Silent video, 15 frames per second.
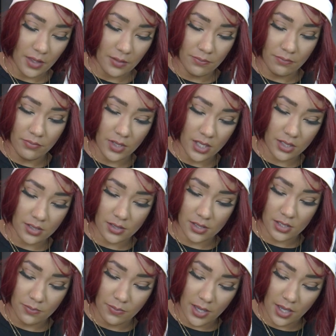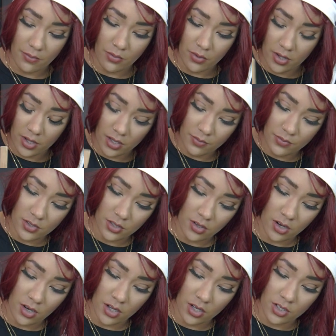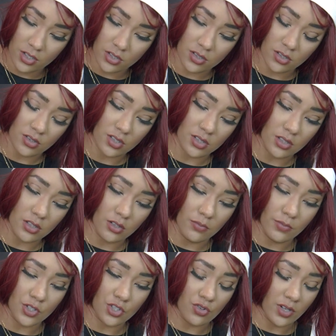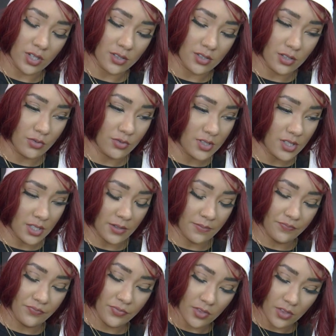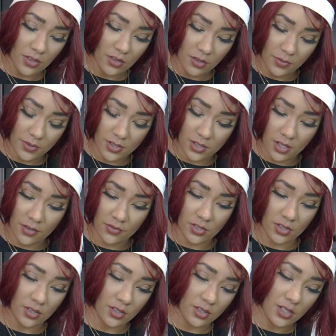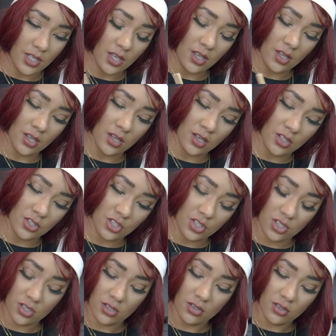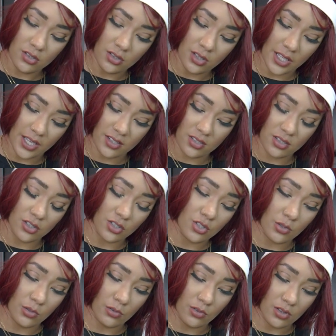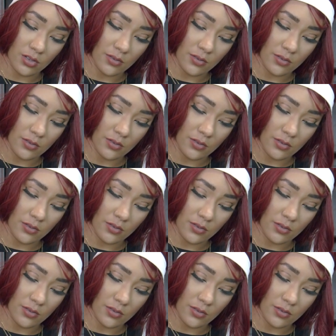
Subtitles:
mix this bad boy up so our onions are just a little bit translucent. They'll be soft to the touch, like to the tooth.